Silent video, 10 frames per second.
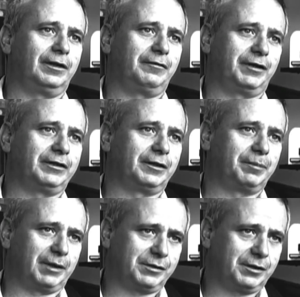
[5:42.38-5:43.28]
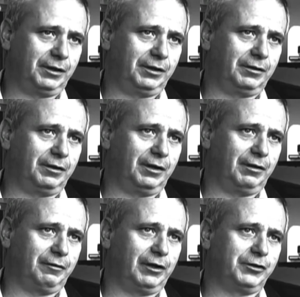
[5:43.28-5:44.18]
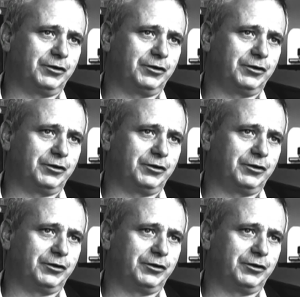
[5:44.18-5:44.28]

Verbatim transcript: and evicted Palestinian uh,